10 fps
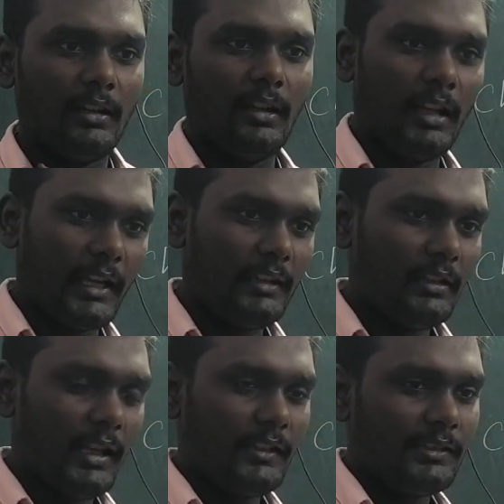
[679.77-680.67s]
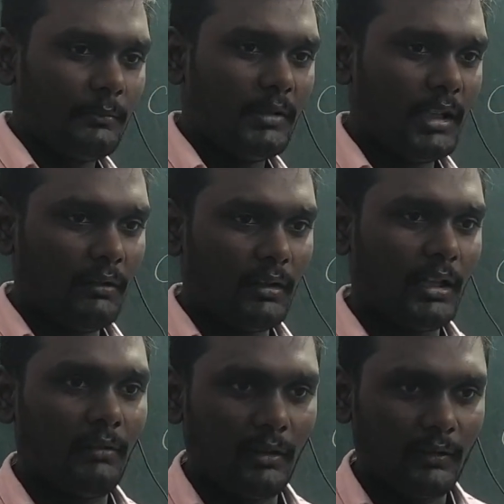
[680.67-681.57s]
and the line segment,
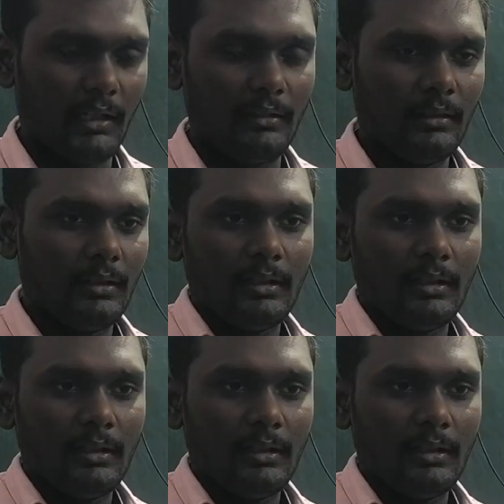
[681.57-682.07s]
everything we have seen,